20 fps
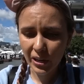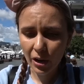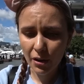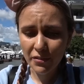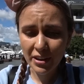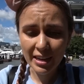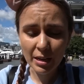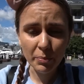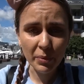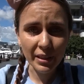You know,
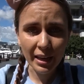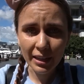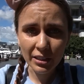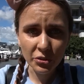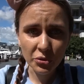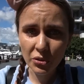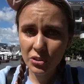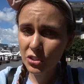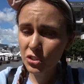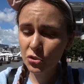if you end up with
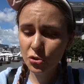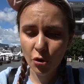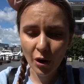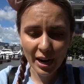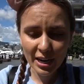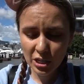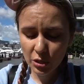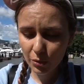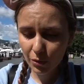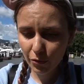extras,
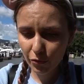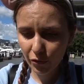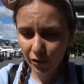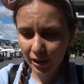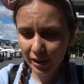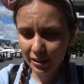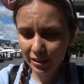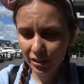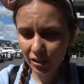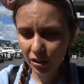trade to a
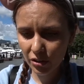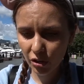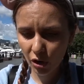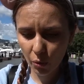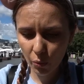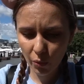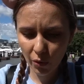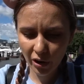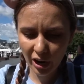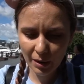friend. You know,
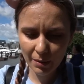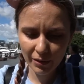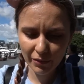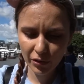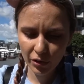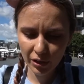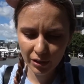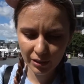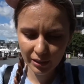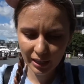don't worry if
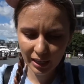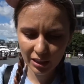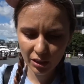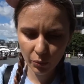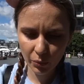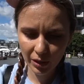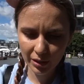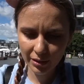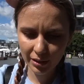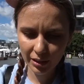you didn't get
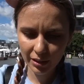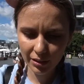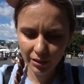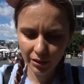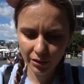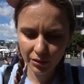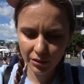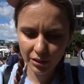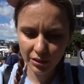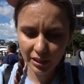the one that you
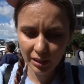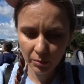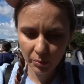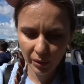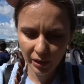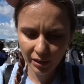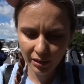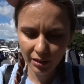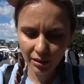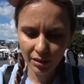know you didn't
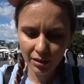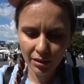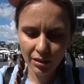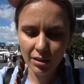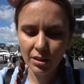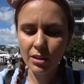pick.